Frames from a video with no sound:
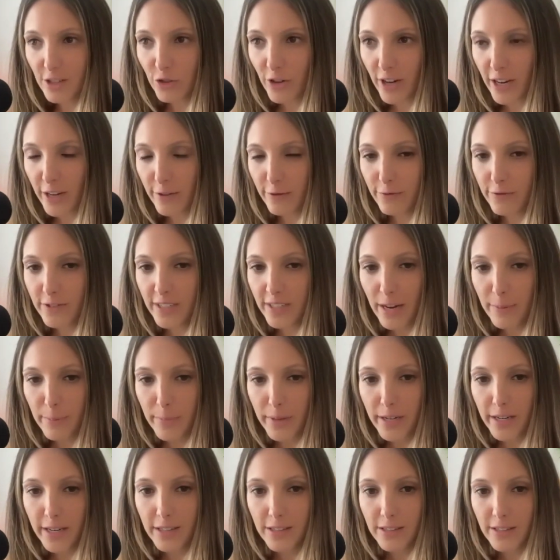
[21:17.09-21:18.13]
drive ten
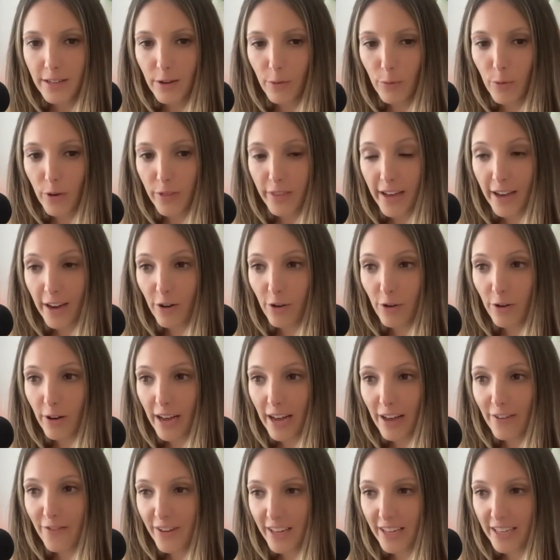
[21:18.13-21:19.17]
minutes without
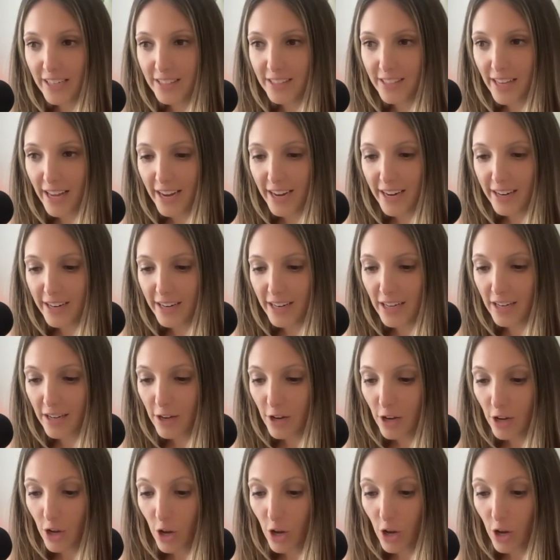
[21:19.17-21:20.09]
having anxiety,